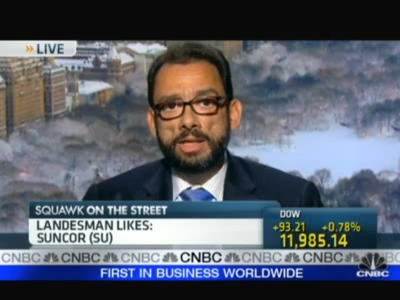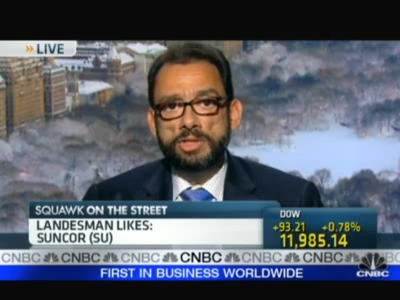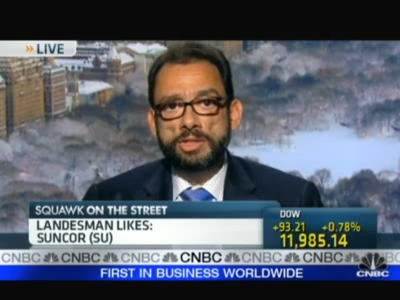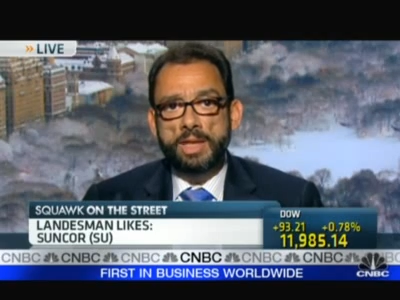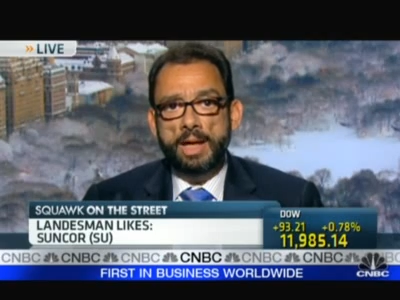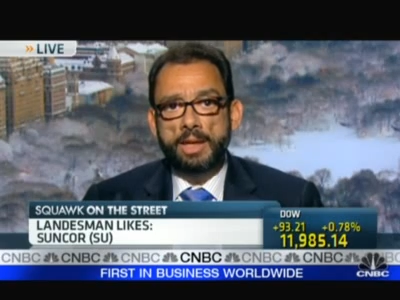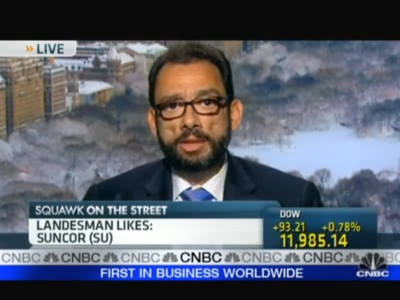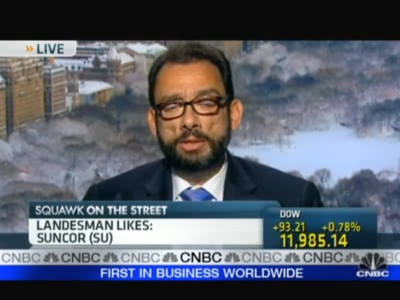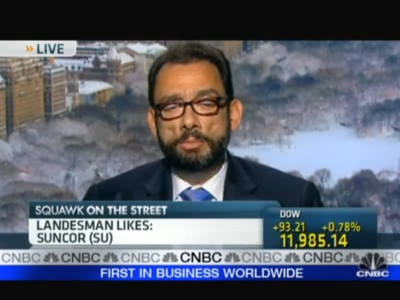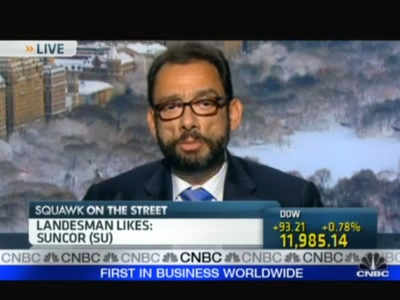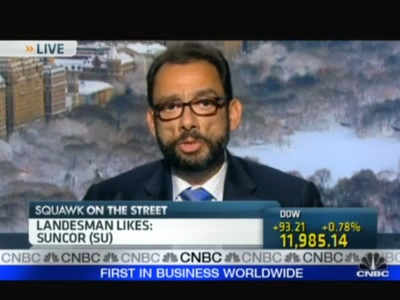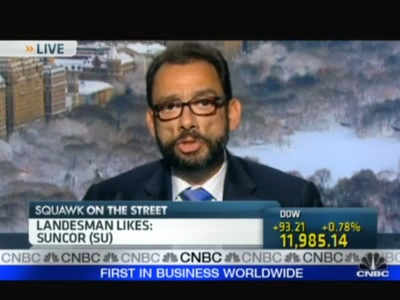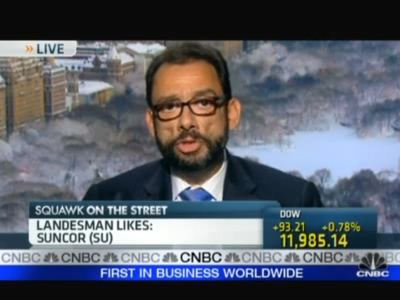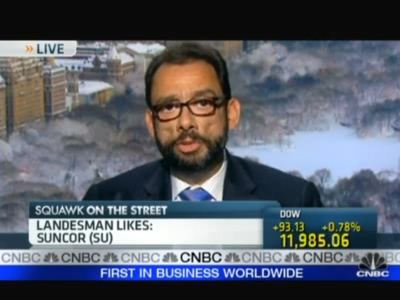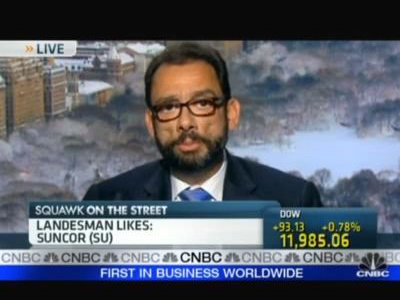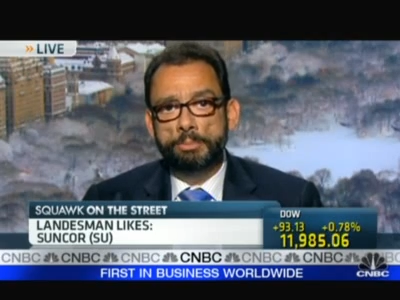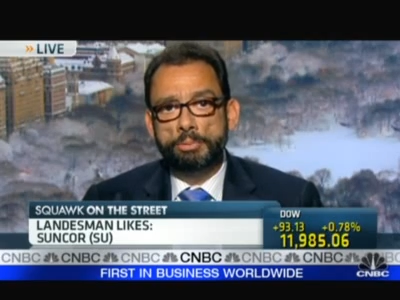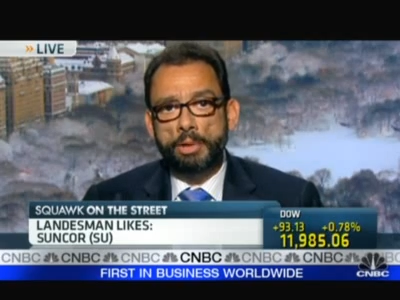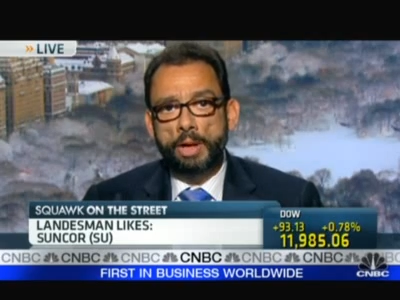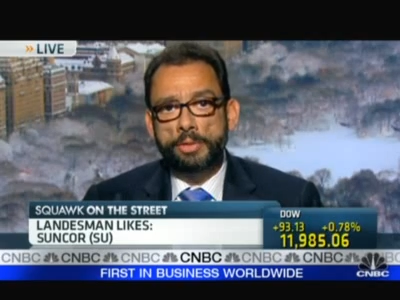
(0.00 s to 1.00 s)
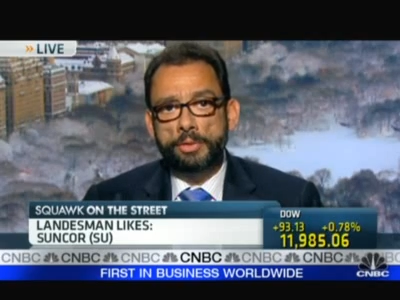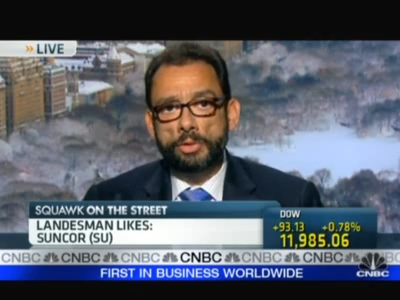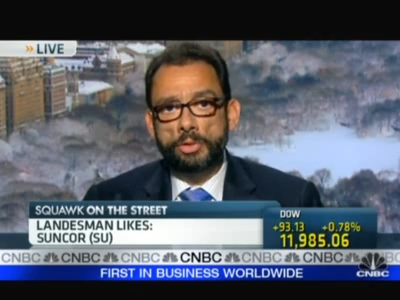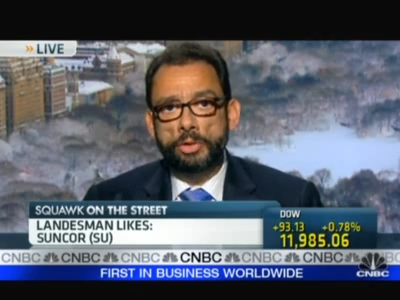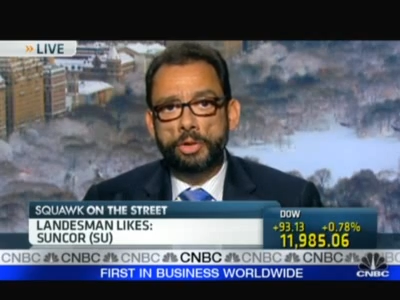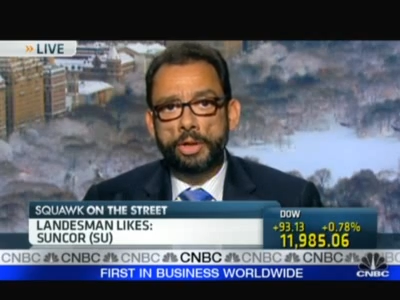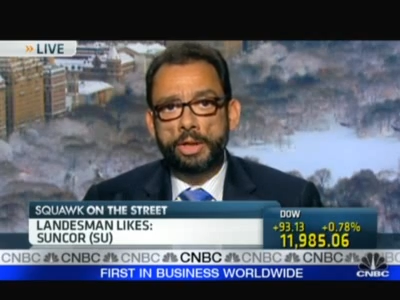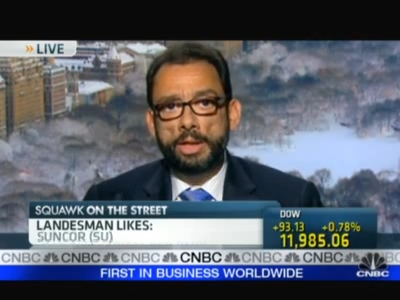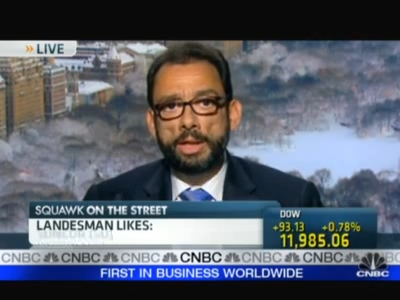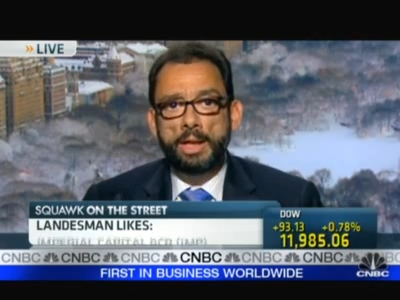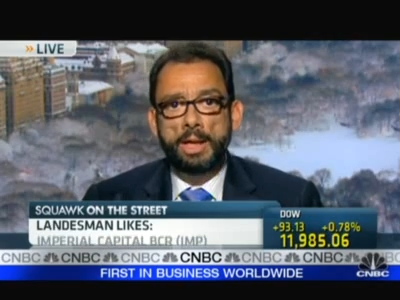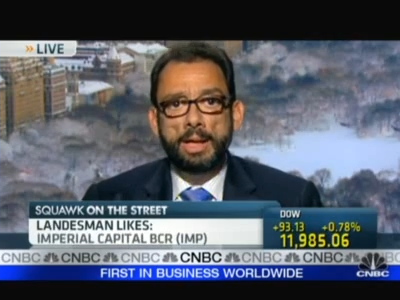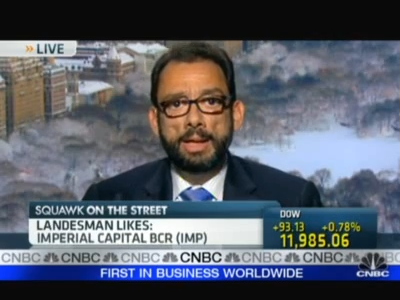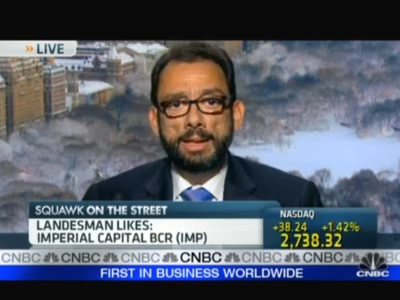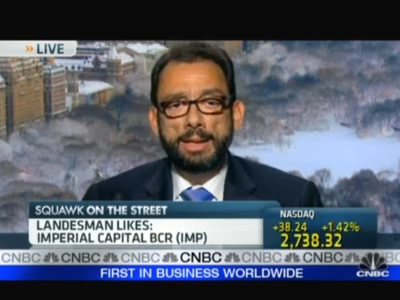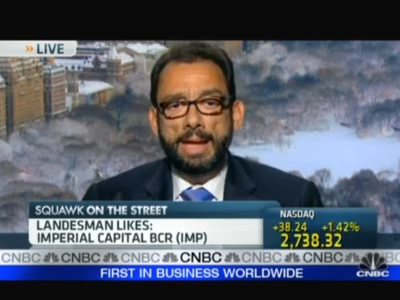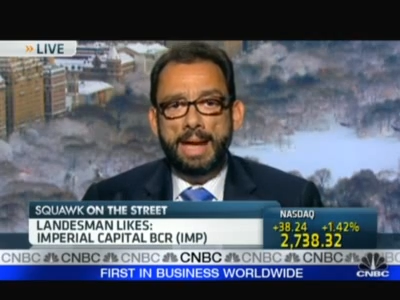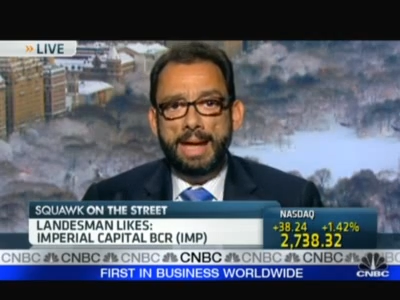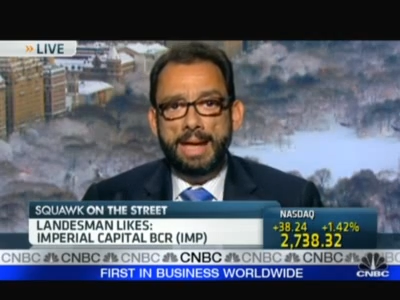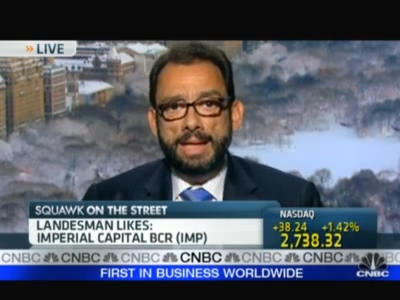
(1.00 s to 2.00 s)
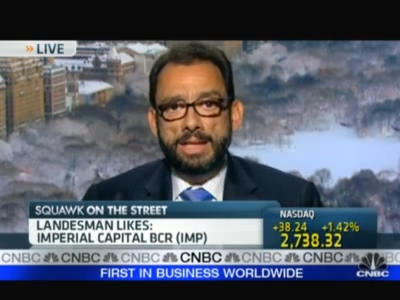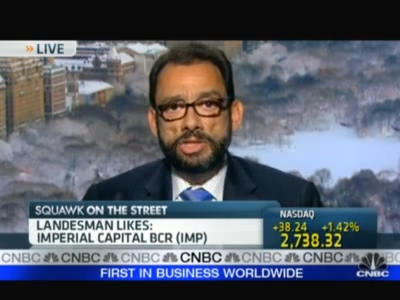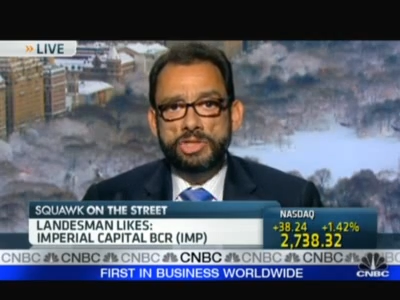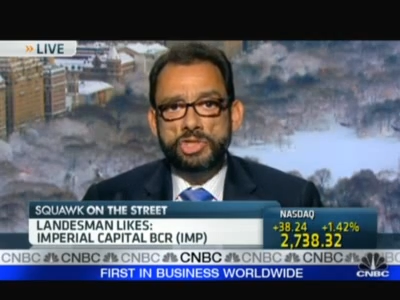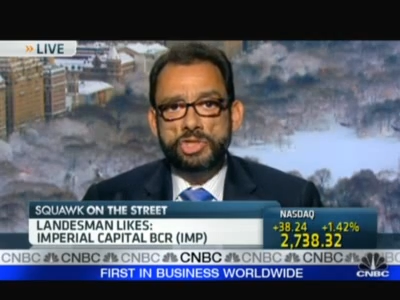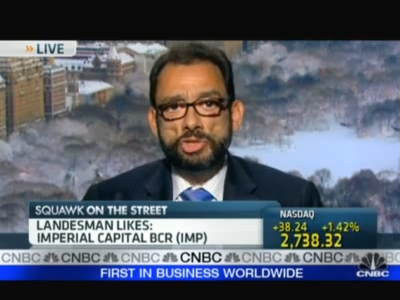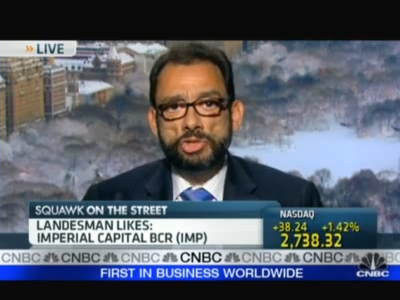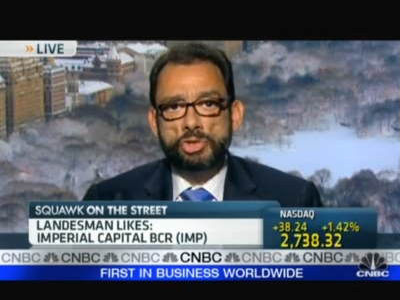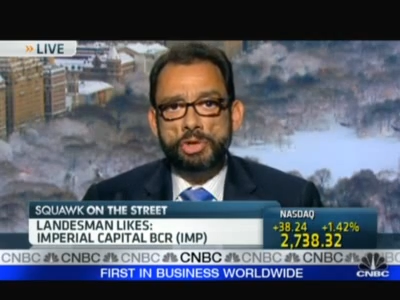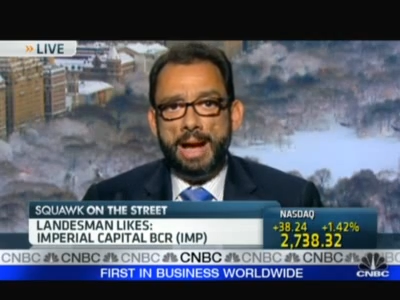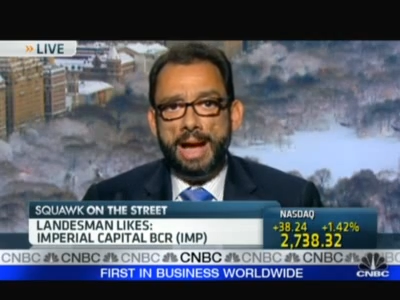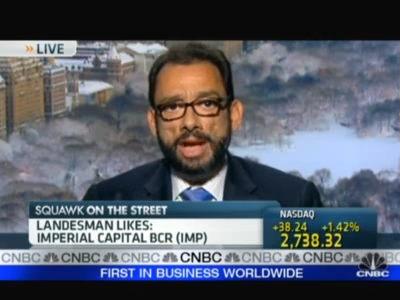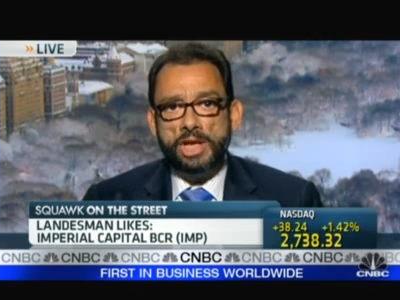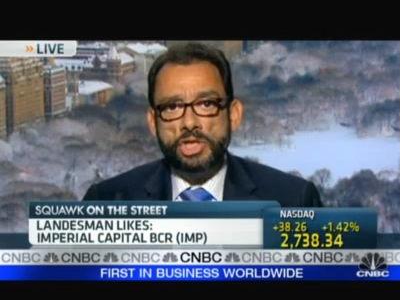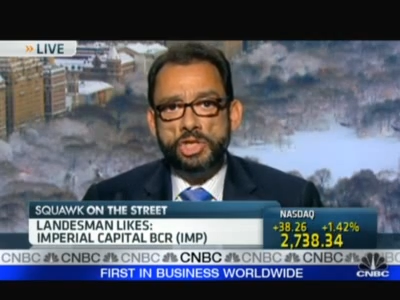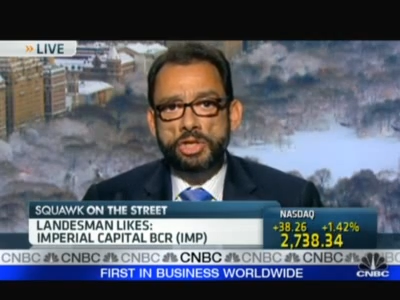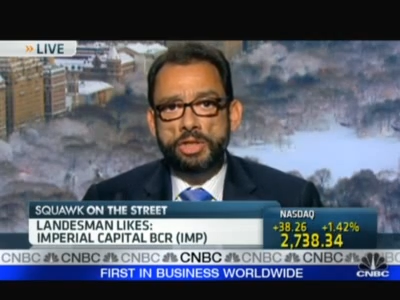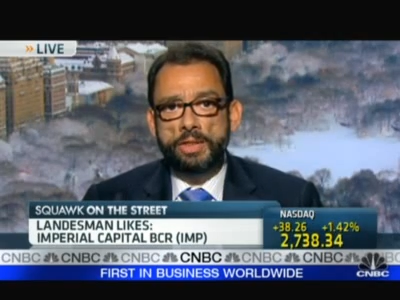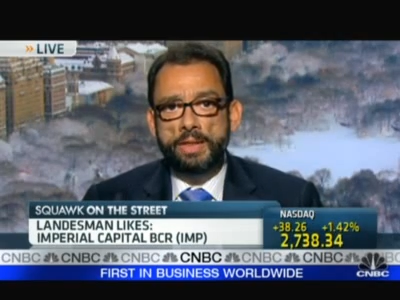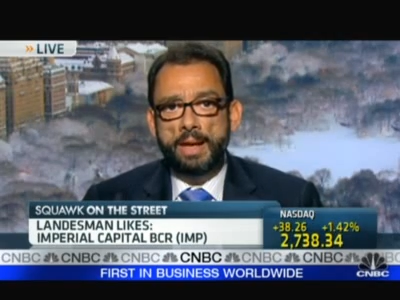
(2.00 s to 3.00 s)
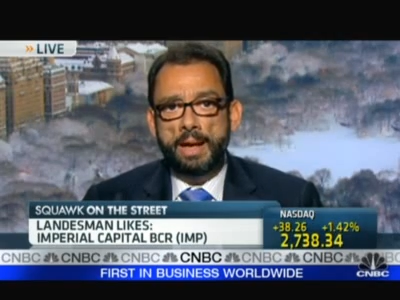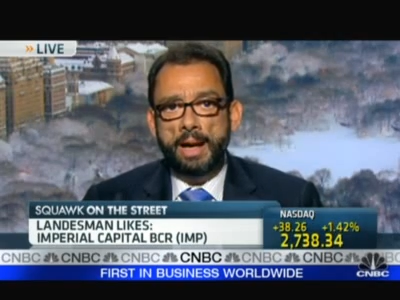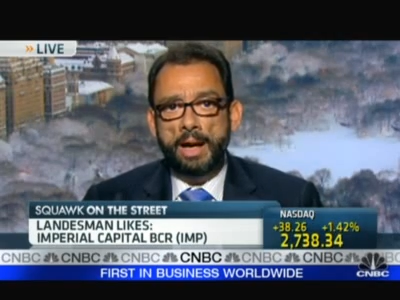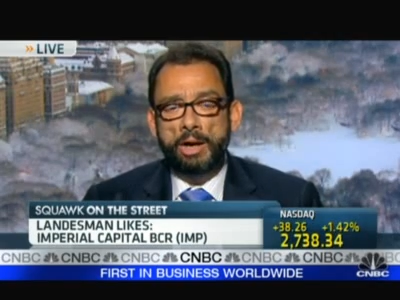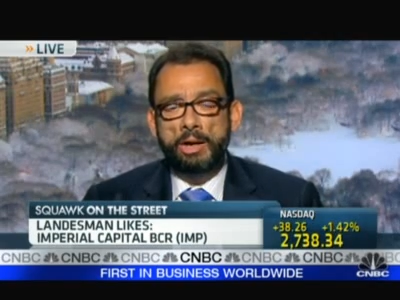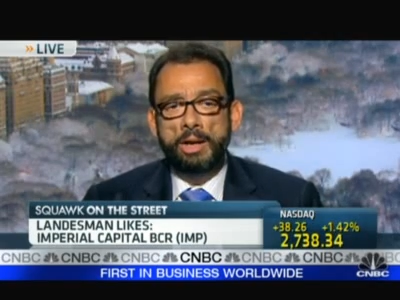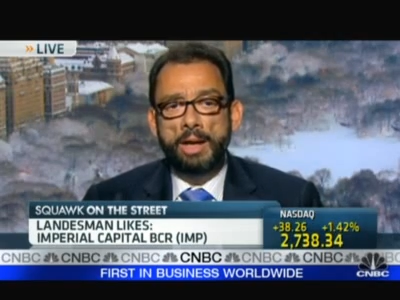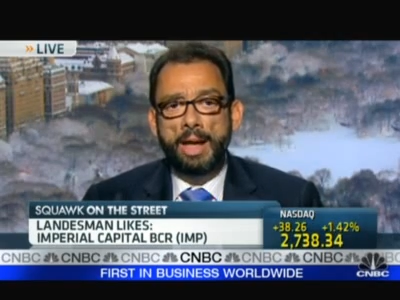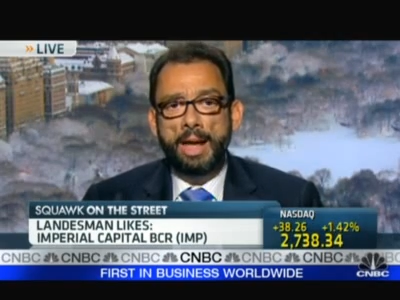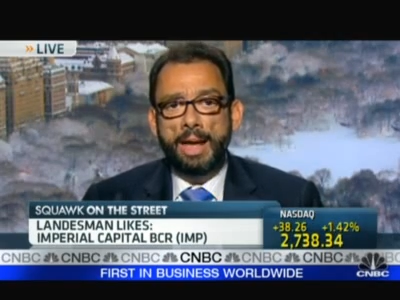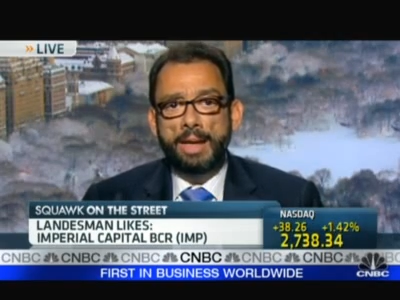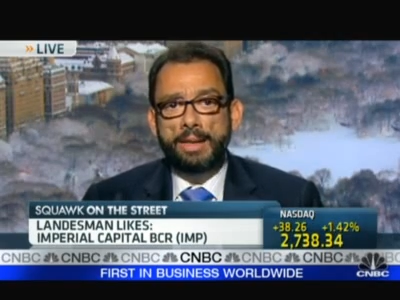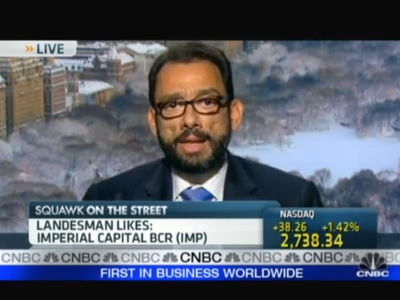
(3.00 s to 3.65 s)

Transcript: is that the Muslim Brotherhood gains traction there,